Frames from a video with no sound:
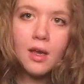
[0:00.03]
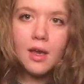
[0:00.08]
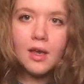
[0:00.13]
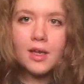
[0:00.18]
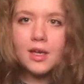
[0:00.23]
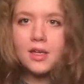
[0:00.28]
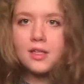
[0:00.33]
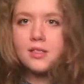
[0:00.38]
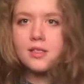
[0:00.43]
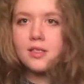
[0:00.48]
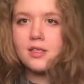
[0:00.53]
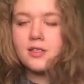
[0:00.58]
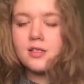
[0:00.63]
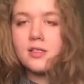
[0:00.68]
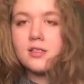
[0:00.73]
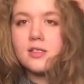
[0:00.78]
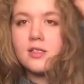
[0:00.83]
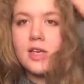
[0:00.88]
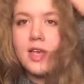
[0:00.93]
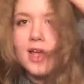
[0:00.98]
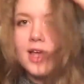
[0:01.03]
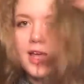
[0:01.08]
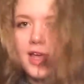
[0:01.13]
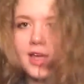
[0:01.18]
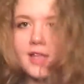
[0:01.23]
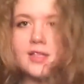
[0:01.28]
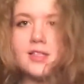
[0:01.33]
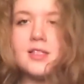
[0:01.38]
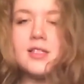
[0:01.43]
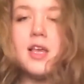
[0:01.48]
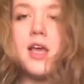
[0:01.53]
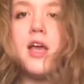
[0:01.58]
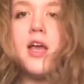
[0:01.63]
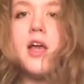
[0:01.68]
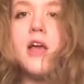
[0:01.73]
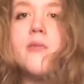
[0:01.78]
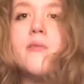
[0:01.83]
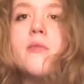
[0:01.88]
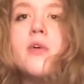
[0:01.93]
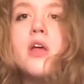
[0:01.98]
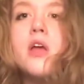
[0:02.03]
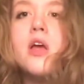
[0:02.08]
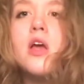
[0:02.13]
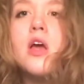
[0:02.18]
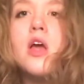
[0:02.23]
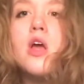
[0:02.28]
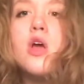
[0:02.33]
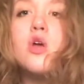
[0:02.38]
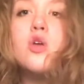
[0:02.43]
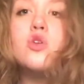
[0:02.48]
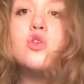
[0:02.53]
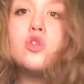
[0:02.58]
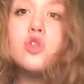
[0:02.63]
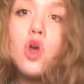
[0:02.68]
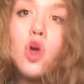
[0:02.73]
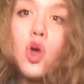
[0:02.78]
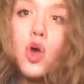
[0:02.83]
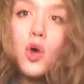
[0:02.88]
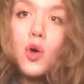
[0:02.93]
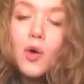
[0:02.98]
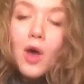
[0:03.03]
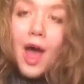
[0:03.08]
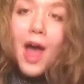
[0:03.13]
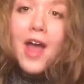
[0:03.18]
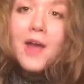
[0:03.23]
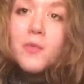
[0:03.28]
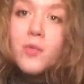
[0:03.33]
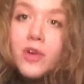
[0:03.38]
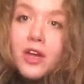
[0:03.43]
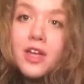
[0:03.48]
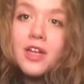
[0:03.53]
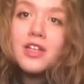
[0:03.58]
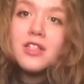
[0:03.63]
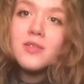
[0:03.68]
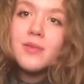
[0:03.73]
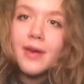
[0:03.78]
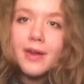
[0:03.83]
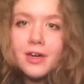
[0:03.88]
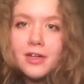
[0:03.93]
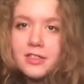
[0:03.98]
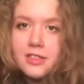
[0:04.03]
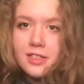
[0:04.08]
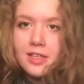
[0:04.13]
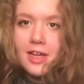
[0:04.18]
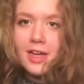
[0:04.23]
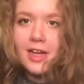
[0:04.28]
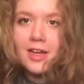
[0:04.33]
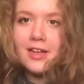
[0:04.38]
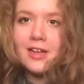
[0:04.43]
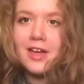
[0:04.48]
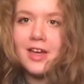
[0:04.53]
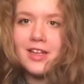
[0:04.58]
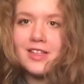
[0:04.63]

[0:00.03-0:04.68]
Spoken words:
I guess this is it. So I'm wearing a sweater today.